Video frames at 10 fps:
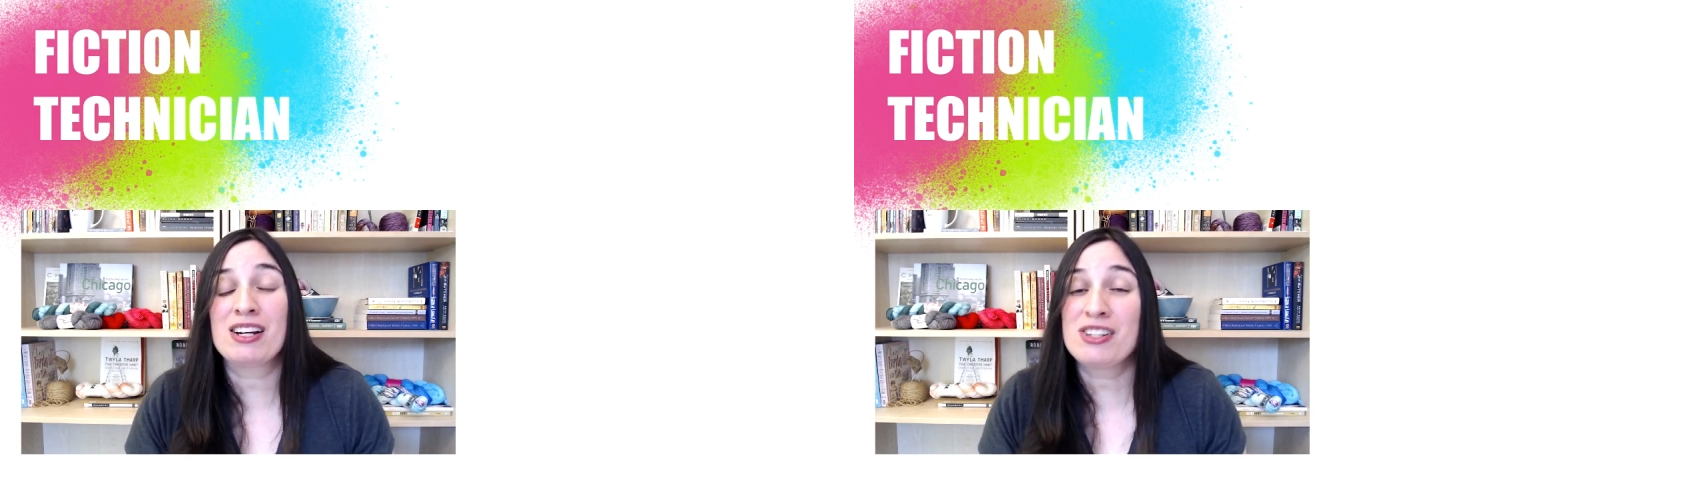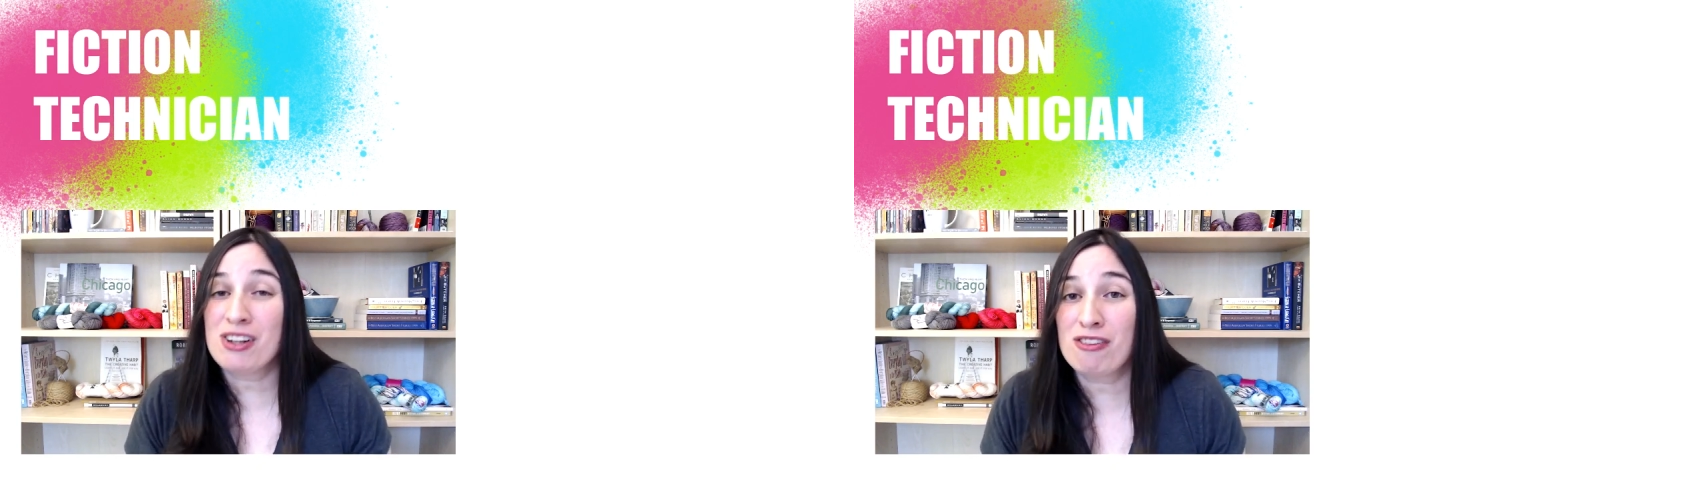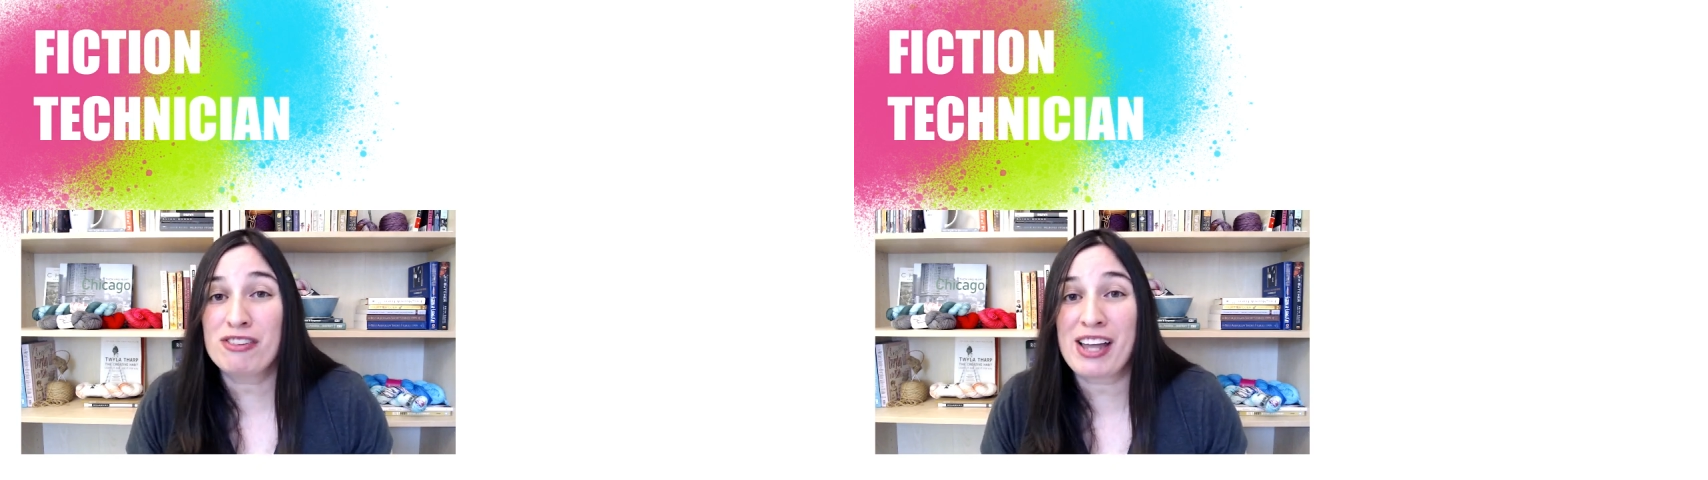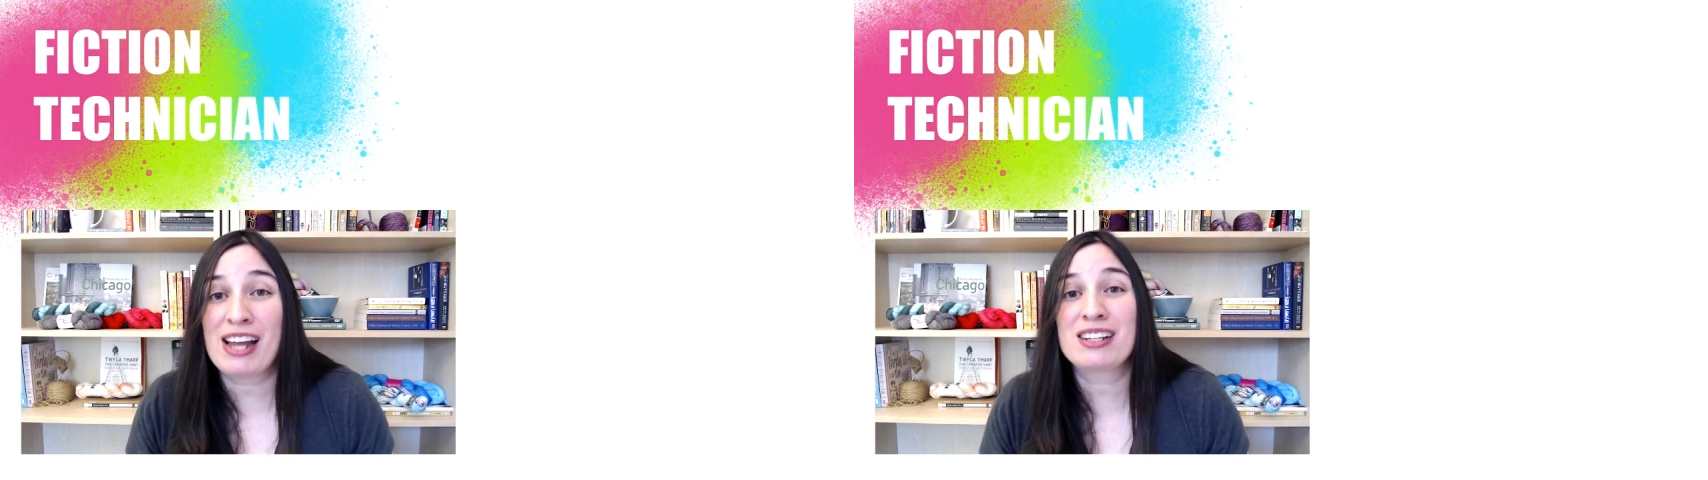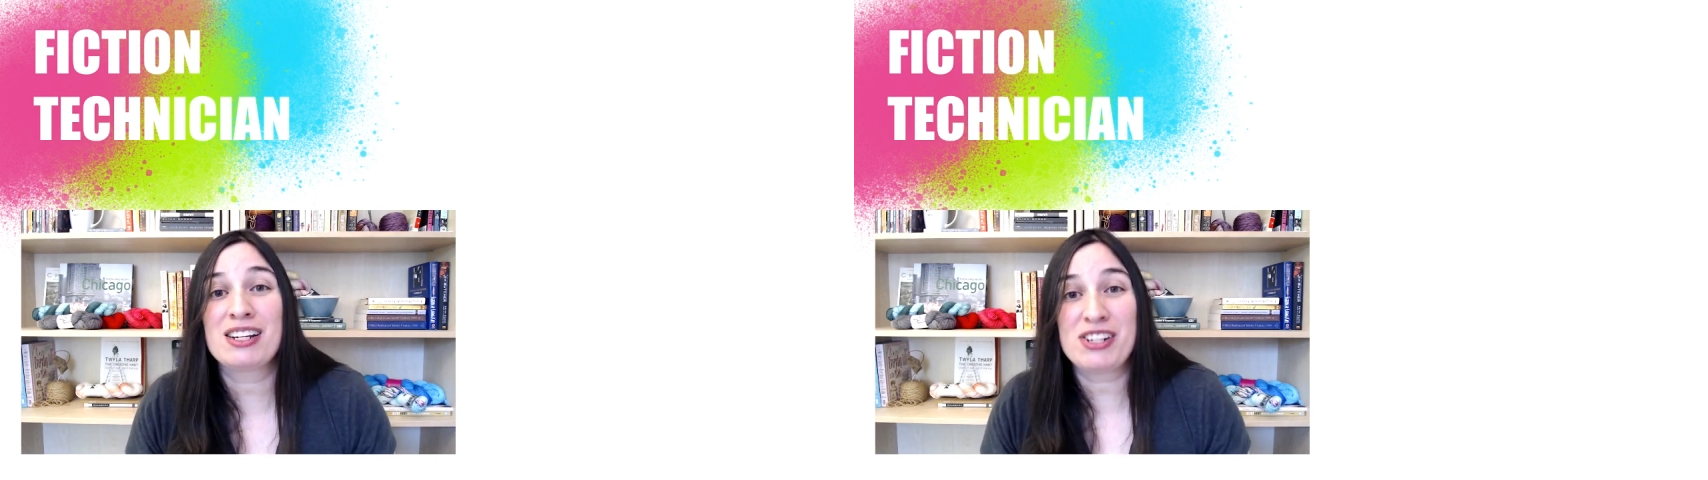don't
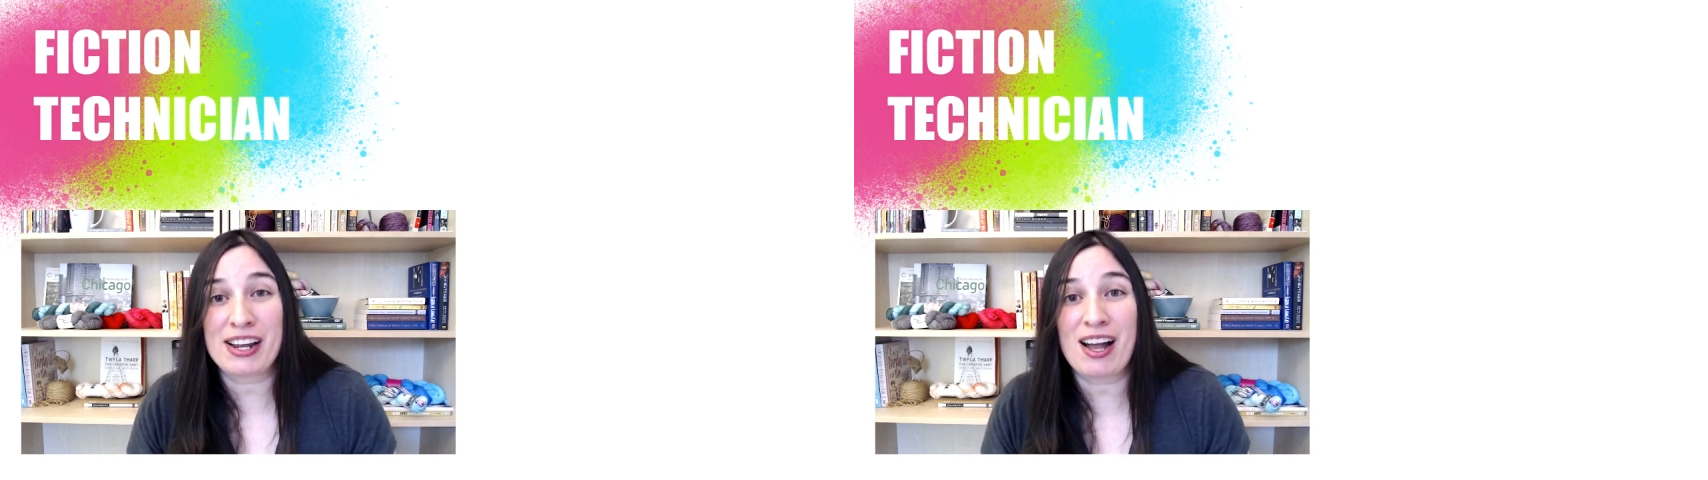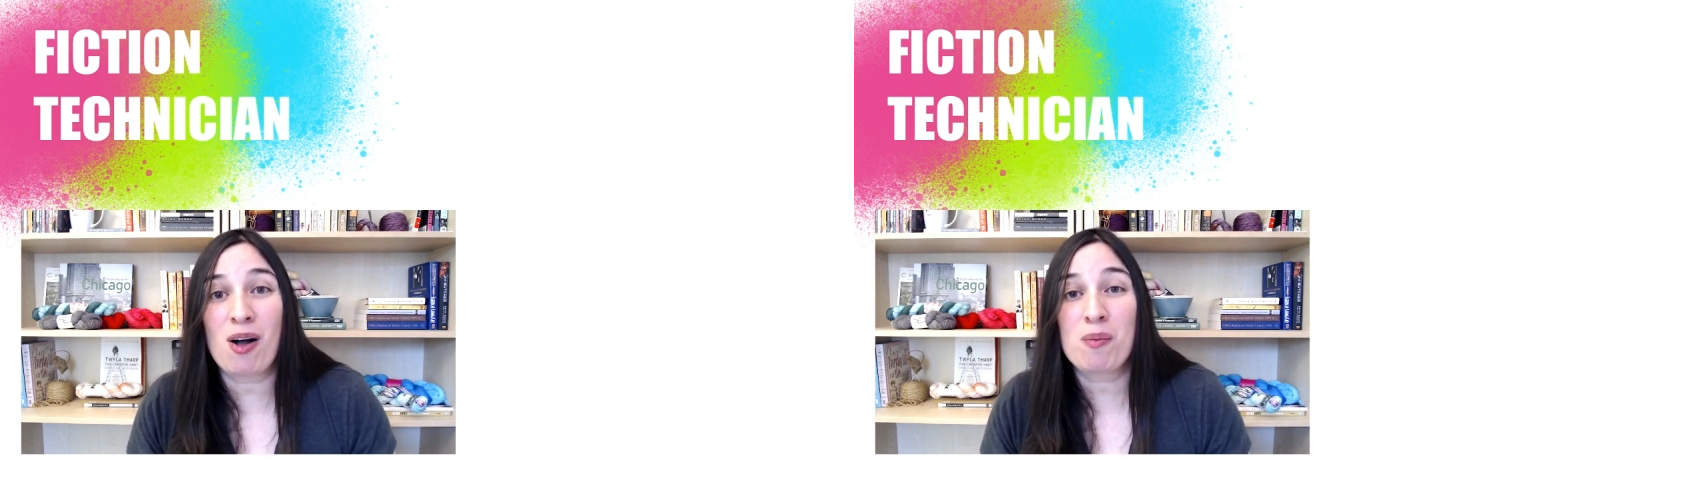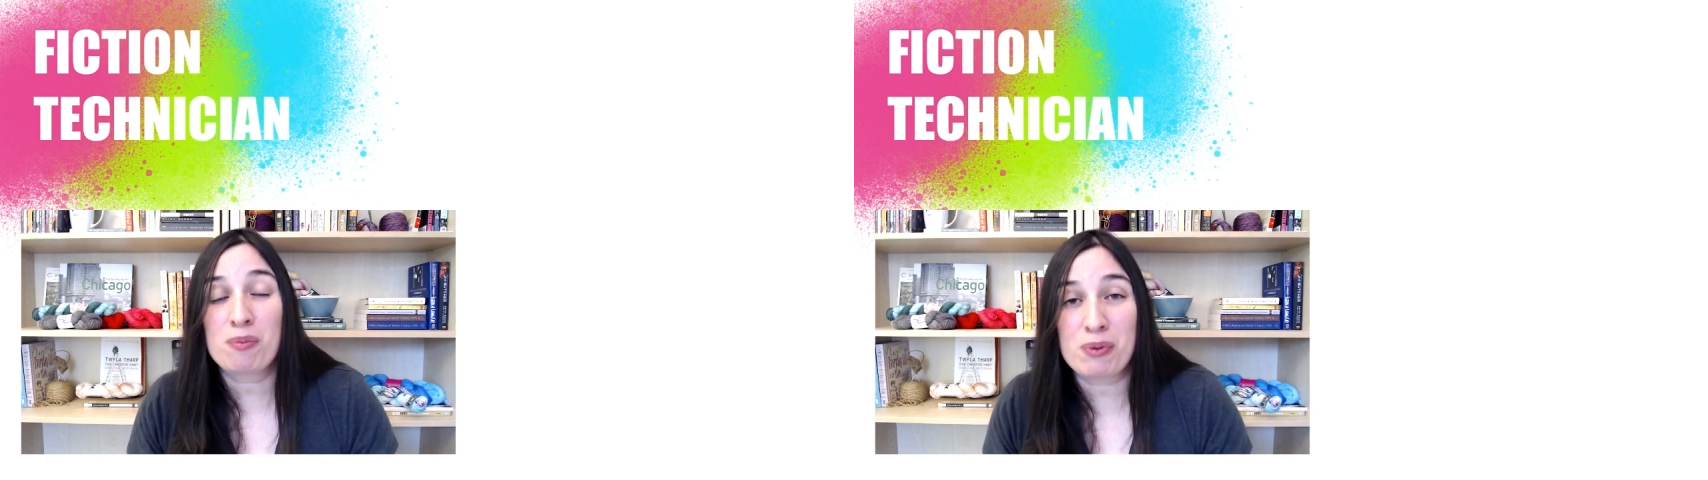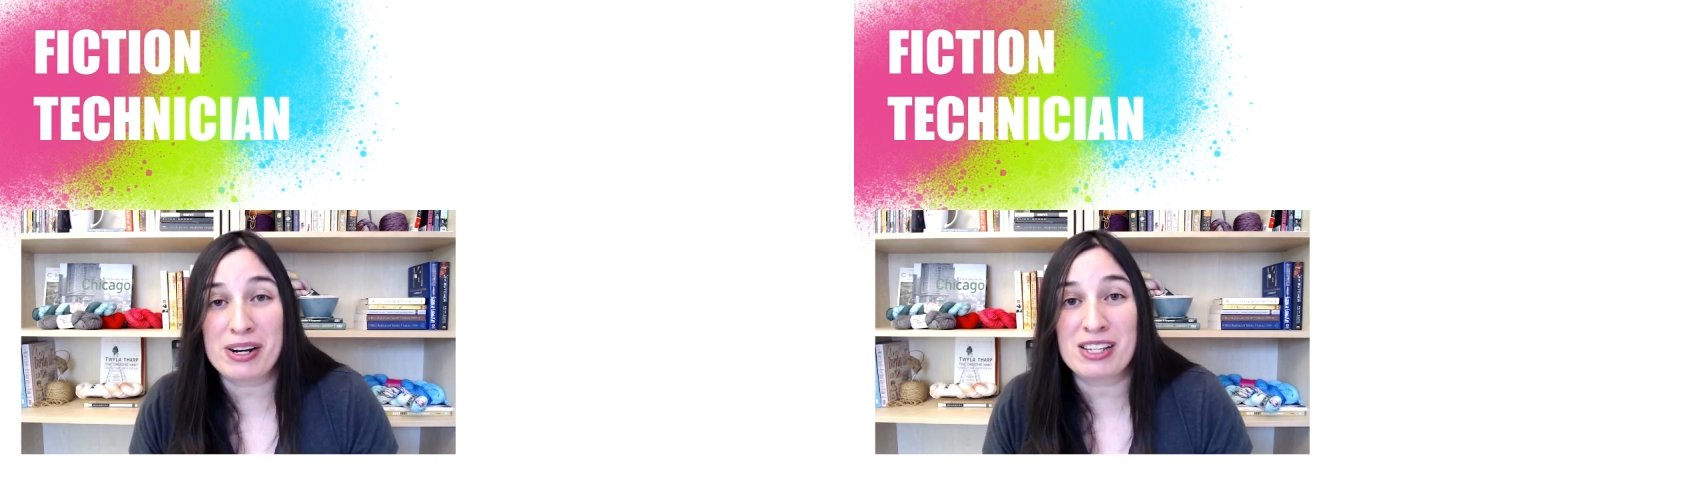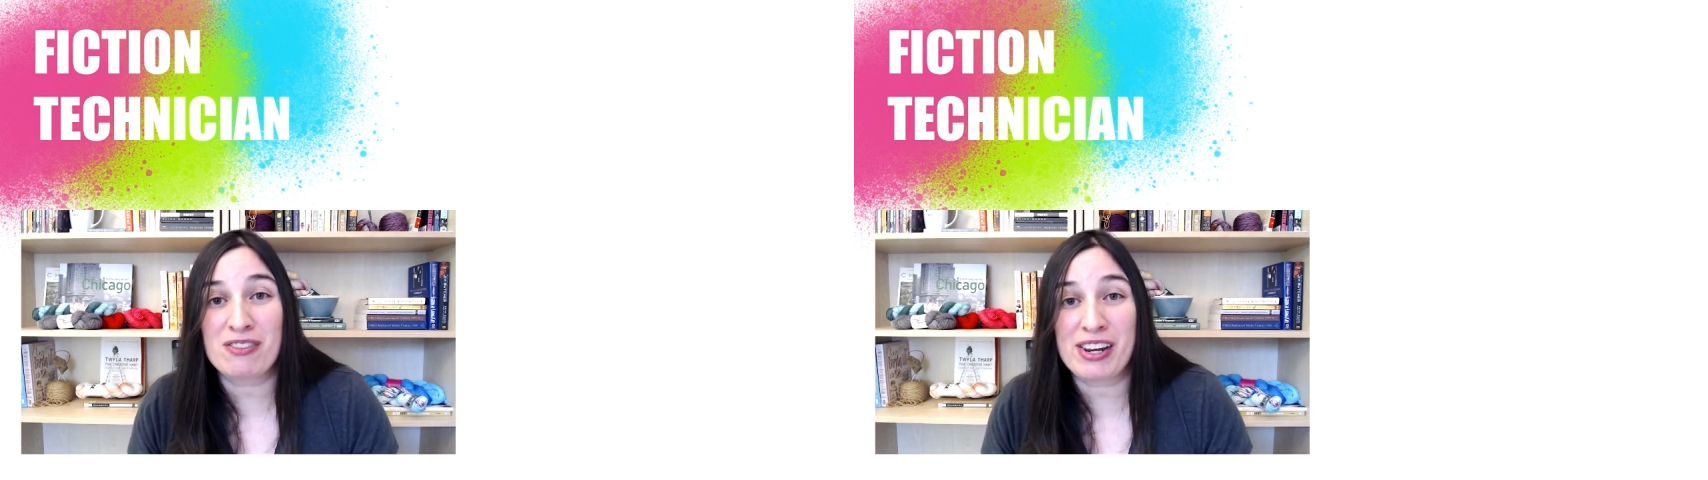forget to check out
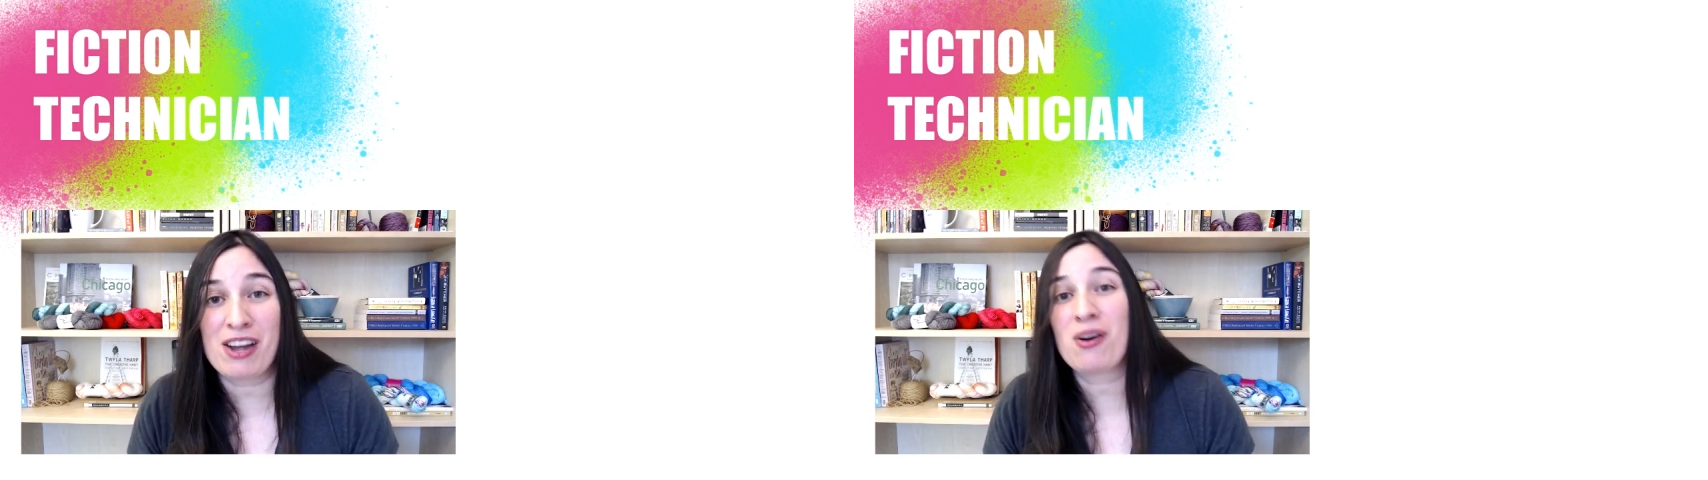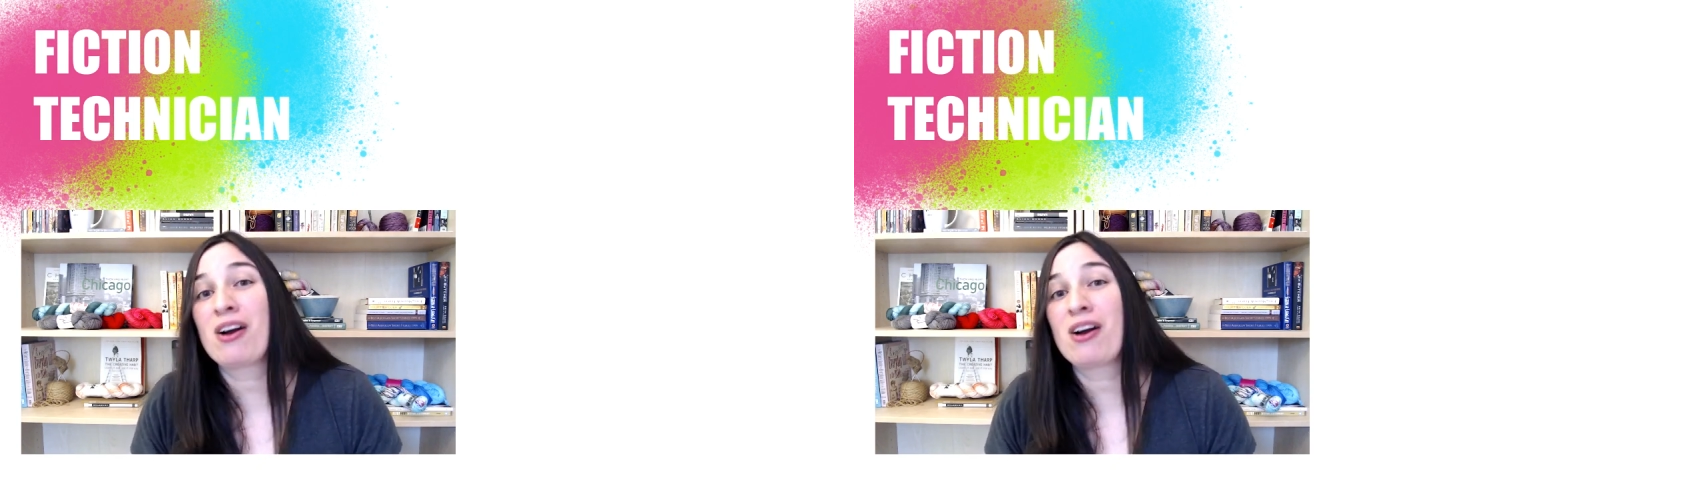Brittany's video.